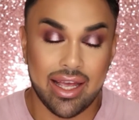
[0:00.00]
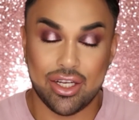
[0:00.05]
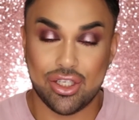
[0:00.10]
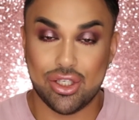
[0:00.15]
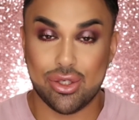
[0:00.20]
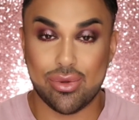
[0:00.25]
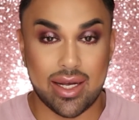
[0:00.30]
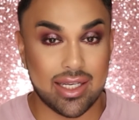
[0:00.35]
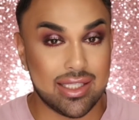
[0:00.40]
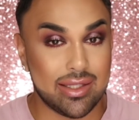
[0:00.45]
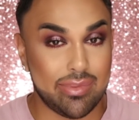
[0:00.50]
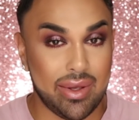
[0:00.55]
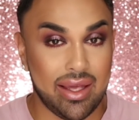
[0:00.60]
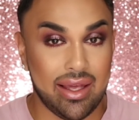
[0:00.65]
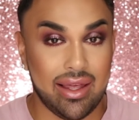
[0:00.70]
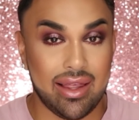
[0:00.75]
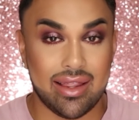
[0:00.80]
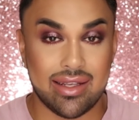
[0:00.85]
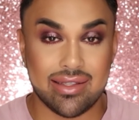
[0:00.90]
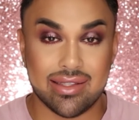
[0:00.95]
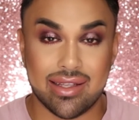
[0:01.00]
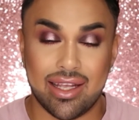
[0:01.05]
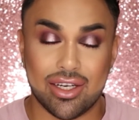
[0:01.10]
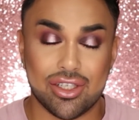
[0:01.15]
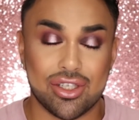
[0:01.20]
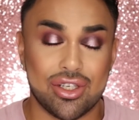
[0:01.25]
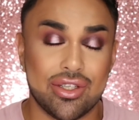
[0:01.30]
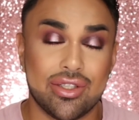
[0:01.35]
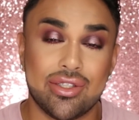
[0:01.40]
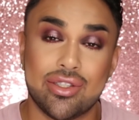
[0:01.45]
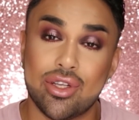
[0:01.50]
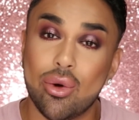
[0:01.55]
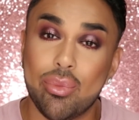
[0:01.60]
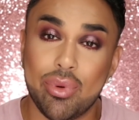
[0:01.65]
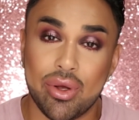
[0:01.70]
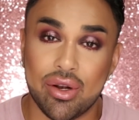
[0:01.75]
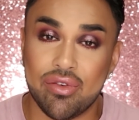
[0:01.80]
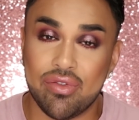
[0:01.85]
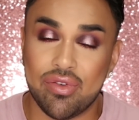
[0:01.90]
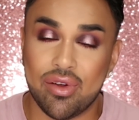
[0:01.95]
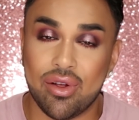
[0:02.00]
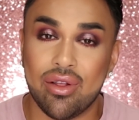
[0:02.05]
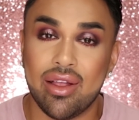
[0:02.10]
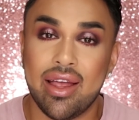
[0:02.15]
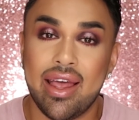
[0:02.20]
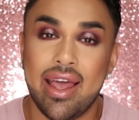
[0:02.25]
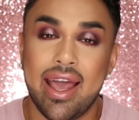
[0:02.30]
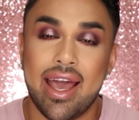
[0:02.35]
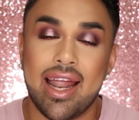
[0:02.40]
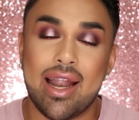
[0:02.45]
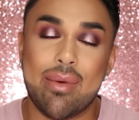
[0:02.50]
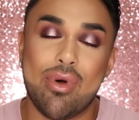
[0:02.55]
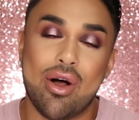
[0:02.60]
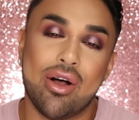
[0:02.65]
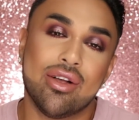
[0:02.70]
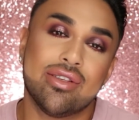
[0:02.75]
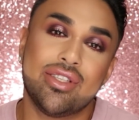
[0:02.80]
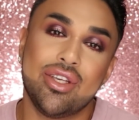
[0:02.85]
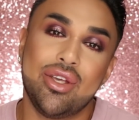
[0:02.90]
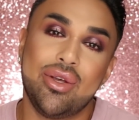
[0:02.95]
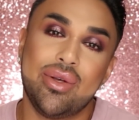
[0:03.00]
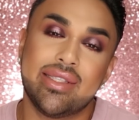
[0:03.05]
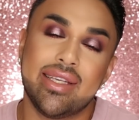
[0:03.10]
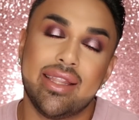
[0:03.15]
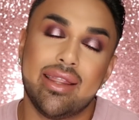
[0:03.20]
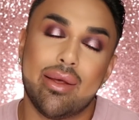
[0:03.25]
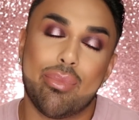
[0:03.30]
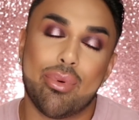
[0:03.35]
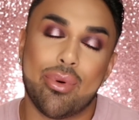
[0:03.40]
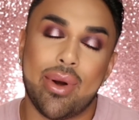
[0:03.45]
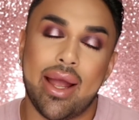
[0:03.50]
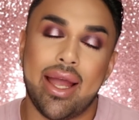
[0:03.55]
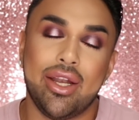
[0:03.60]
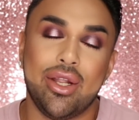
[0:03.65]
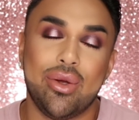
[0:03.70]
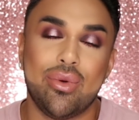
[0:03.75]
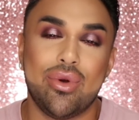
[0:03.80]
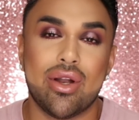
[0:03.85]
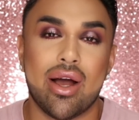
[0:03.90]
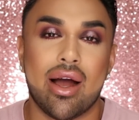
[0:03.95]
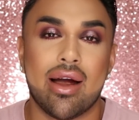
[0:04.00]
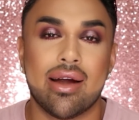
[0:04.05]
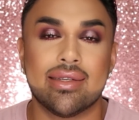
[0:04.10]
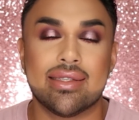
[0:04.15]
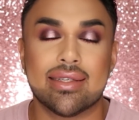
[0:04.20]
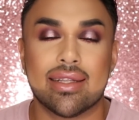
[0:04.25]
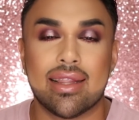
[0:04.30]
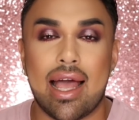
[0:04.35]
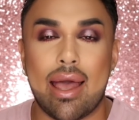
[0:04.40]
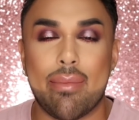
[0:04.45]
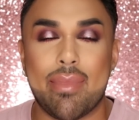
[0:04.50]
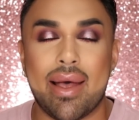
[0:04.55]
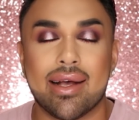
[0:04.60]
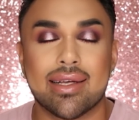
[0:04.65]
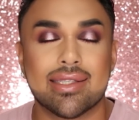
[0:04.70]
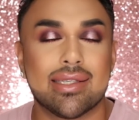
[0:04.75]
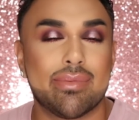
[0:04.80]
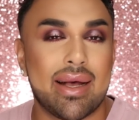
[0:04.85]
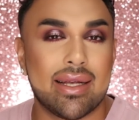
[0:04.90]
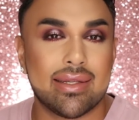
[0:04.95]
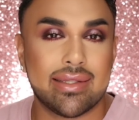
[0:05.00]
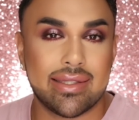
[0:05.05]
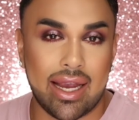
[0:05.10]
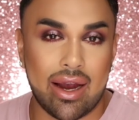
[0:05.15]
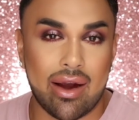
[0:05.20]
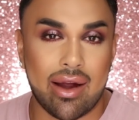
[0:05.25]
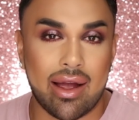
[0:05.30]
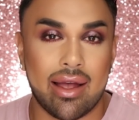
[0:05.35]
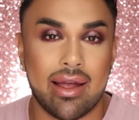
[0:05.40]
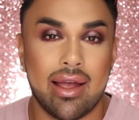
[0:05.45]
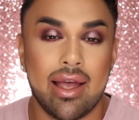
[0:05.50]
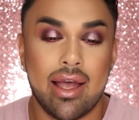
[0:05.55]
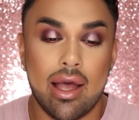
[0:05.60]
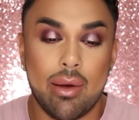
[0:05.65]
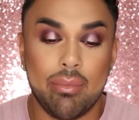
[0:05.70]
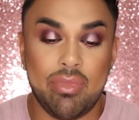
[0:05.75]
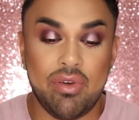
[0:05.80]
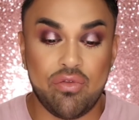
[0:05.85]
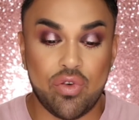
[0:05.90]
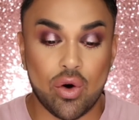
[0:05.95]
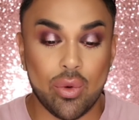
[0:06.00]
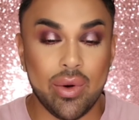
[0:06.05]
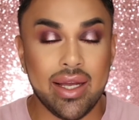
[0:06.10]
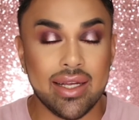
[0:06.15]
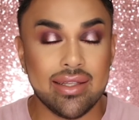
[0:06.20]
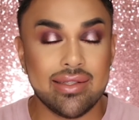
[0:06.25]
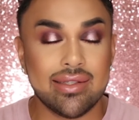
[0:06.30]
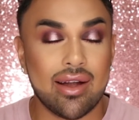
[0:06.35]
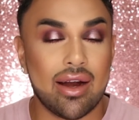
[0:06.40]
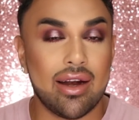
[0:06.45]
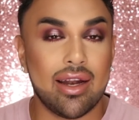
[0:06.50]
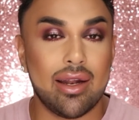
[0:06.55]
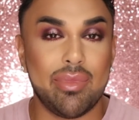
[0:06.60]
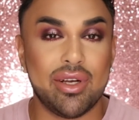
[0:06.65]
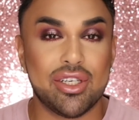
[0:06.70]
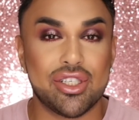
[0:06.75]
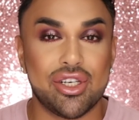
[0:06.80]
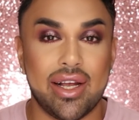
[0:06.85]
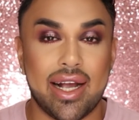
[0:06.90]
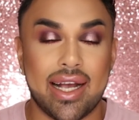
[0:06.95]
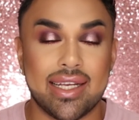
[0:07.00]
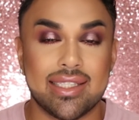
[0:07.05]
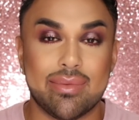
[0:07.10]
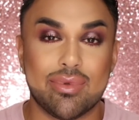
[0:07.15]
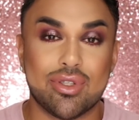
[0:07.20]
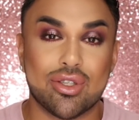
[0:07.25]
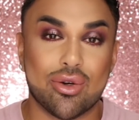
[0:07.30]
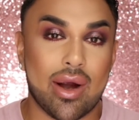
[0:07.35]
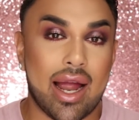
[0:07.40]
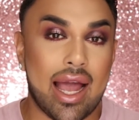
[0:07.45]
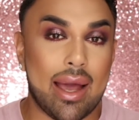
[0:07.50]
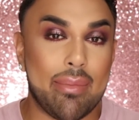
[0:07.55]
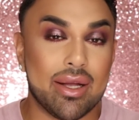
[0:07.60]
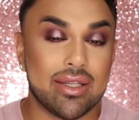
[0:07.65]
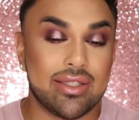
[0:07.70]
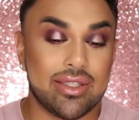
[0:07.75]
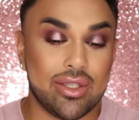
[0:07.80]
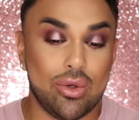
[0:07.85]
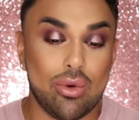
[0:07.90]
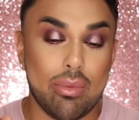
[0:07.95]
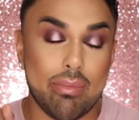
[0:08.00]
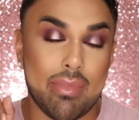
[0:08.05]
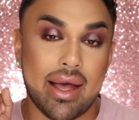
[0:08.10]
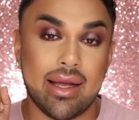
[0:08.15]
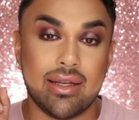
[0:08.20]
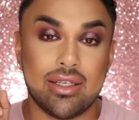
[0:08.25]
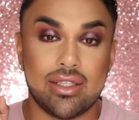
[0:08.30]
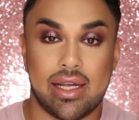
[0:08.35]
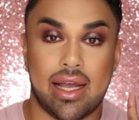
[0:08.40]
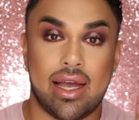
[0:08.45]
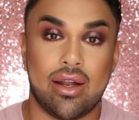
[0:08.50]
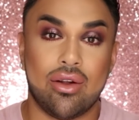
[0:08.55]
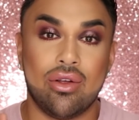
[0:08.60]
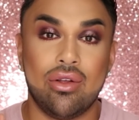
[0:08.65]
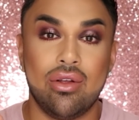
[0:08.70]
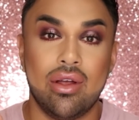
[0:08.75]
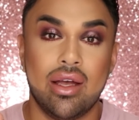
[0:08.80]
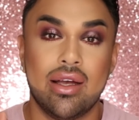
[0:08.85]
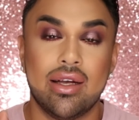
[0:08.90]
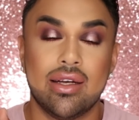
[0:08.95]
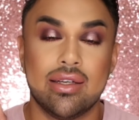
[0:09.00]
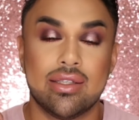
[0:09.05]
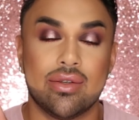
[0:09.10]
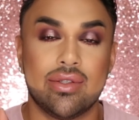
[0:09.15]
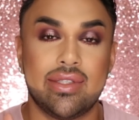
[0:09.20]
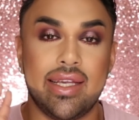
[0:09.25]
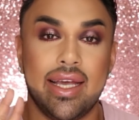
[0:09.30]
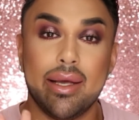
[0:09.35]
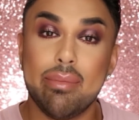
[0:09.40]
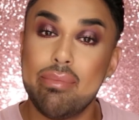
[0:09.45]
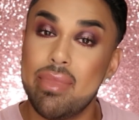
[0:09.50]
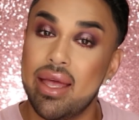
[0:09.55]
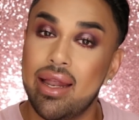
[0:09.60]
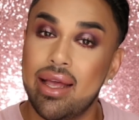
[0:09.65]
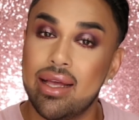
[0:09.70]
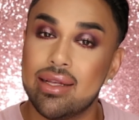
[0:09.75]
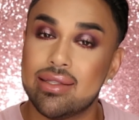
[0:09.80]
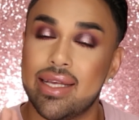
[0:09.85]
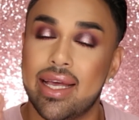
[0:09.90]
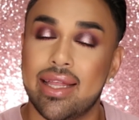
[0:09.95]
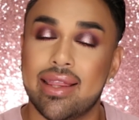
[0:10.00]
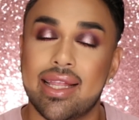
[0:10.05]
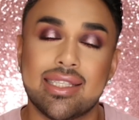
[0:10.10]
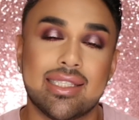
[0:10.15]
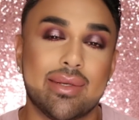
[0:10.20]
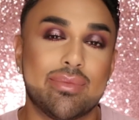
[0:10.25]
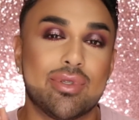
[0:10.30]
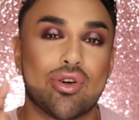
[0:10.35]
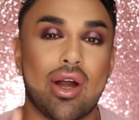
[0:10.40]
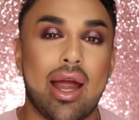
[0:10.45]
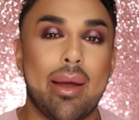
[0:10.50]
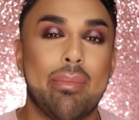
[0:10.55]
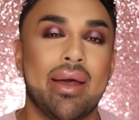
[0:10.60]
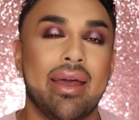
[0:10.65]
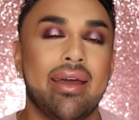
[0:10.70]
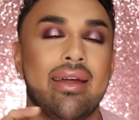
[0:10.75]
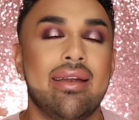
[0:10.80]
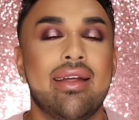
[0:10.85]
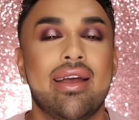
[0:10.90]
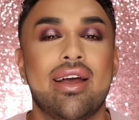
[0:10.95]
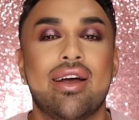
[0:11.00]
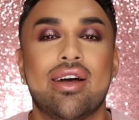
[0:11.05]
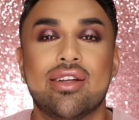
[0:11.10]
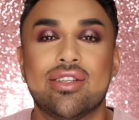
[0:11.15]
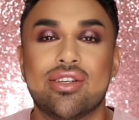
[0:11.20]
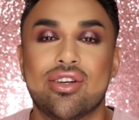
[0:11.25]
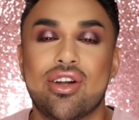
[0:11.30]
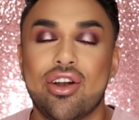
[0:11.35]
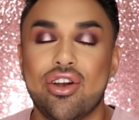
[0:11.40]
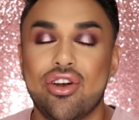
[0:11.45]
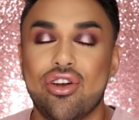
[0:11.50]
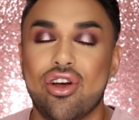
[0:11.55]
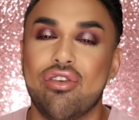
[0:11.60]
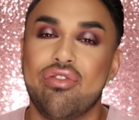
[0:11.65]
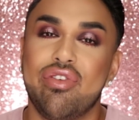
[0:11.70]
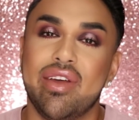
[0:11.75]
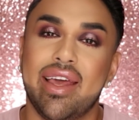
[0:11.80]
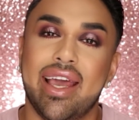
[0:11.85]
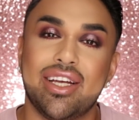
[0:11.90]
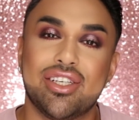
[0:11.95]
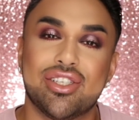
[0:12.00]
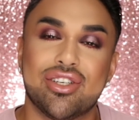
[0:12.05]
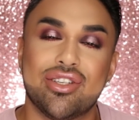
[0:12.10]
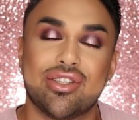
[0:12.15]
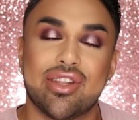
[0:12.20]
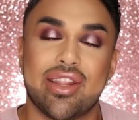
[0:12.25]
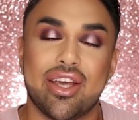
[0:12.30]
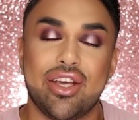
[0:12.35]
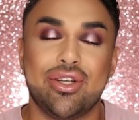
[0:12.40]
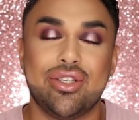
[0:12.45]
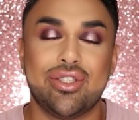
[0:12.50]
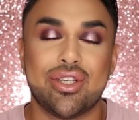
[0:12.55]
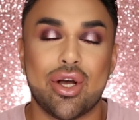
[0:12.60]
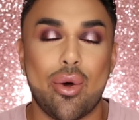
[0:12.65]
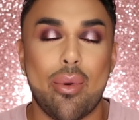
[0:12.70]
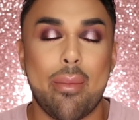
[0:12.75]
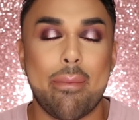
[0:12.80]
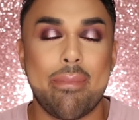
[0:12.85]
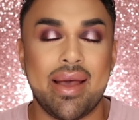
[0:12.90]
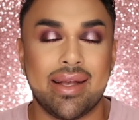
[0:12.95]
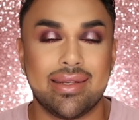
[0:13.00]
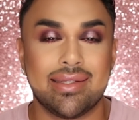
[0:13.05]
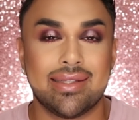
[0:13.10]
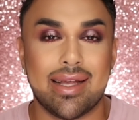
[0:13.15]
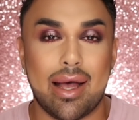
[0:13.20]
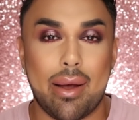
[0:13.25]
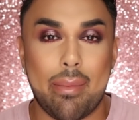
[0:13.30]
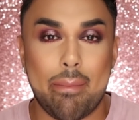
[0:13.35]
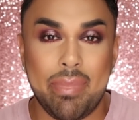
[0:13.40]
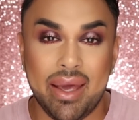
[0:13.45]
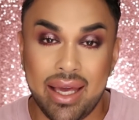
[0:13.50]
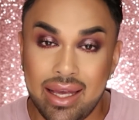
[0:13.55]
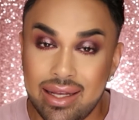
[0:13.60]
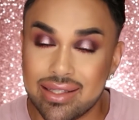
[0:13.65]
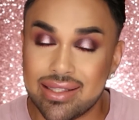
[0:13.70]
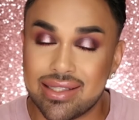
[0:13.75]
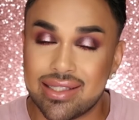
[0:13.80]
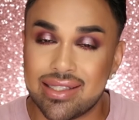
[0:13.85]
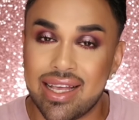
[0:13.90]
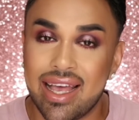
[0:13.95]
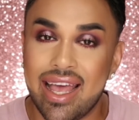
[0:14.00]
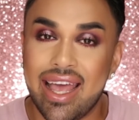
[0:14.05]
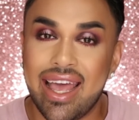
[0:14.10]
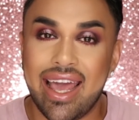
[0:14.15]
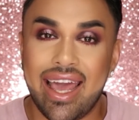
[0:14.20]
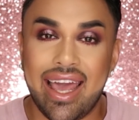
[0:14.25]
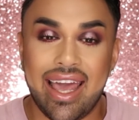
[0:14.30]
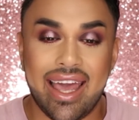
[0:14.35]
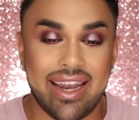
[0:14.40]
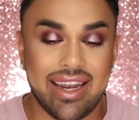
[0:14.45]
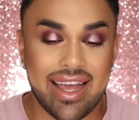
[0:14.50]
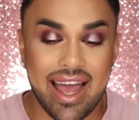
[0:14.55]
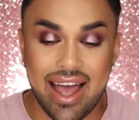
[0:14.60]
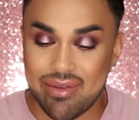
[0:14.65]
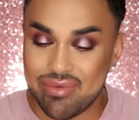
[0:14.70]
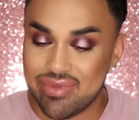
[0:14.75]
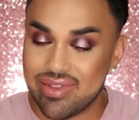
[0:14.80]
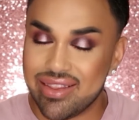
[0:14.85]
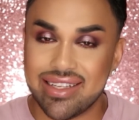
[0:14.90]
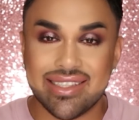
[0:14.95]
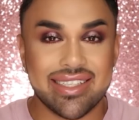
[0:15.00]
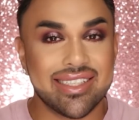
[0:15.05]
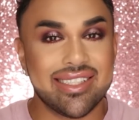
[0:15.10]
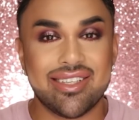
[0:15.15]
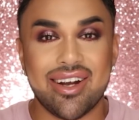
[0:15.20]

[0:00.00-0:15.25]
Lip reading: Trust me, this collection is so beautiful. And I'm also using the brand new NARS Climax mascara. Before we get started, make sure you guys subscribe to my channel. So take a minute to hit that subscribe button, turn on your notifications so that you don't miss a beat. And yeah, let's get